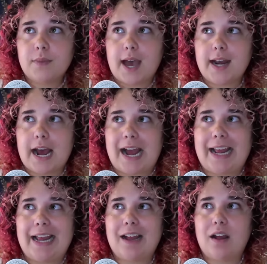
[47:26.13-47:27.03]
And
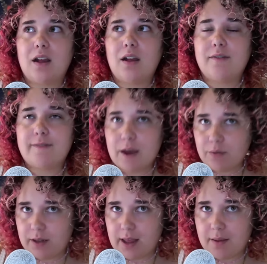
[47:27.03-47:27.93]
I
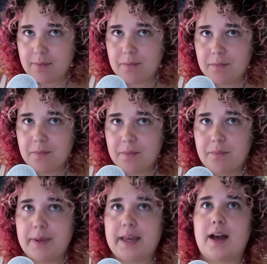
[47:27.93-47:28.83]
found them
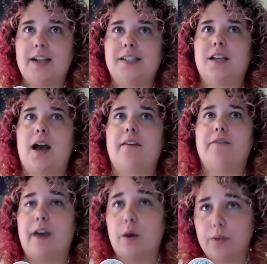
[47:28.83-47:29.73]
because I
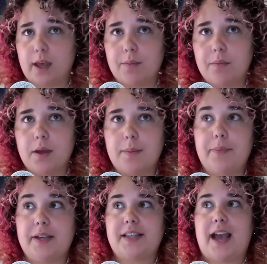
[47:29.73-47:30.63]
found them,
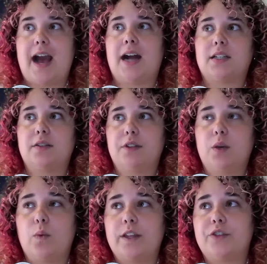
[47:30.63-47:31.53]
because I actively
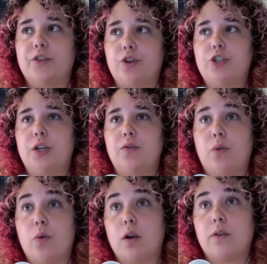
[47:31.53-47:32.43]
went searching
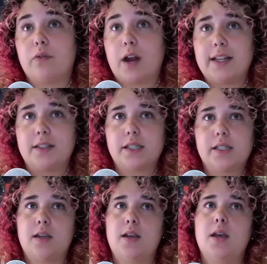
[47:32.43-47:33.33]
for
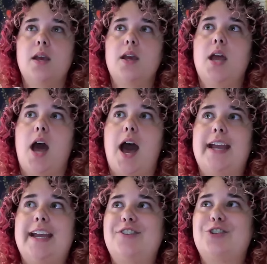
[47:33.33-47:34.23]
friends.
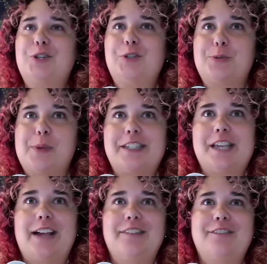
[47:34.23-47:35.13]
I introduced
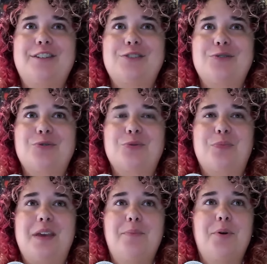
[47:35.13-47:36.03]
myself to
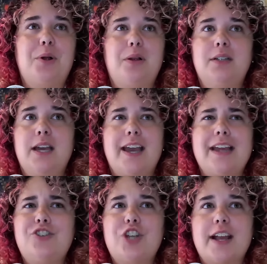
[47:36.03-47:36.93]
people
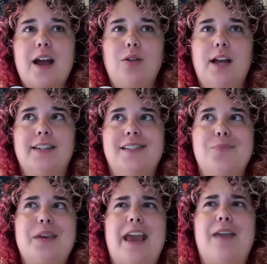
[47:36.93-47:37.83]
in checkout lines
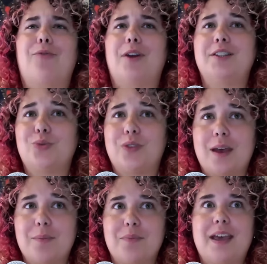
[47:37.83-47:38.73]
and became friends with
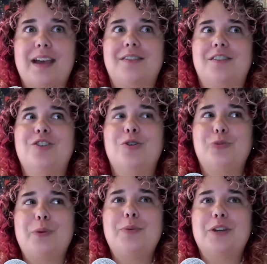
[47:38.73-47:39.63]
them. That
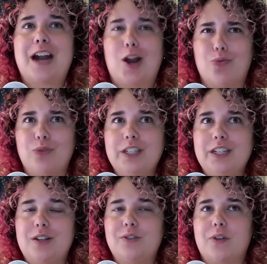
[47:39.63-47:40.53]
those people and I are really
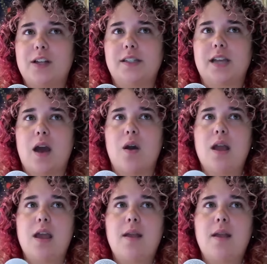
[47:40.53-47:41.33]
close friends now.